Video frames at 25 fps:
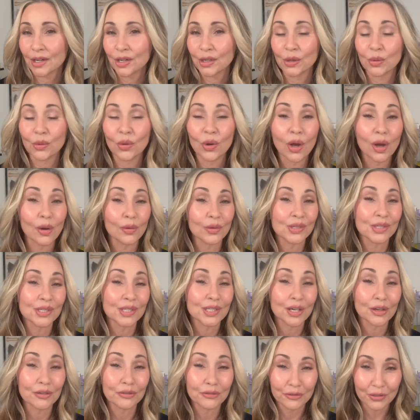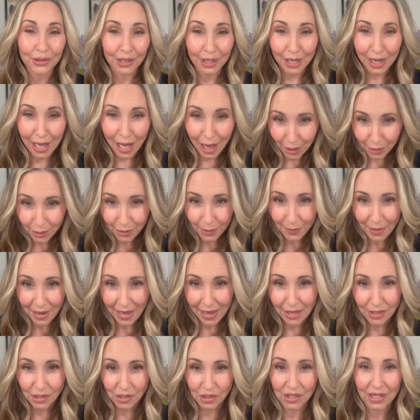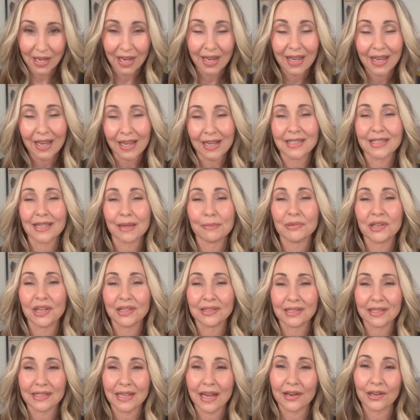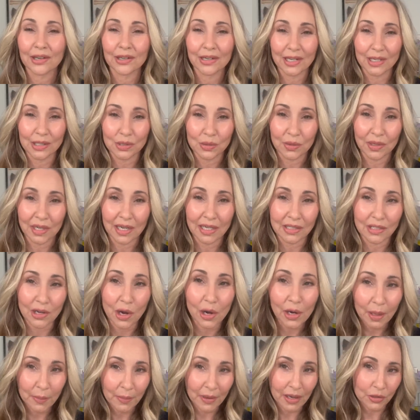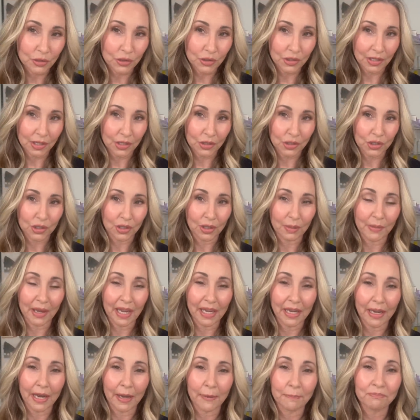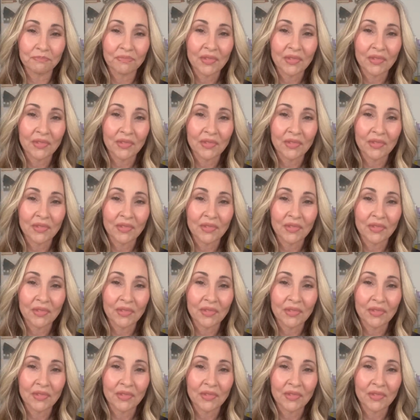You will always see a free color match, except on Saturdays when I talk about traditional makeup.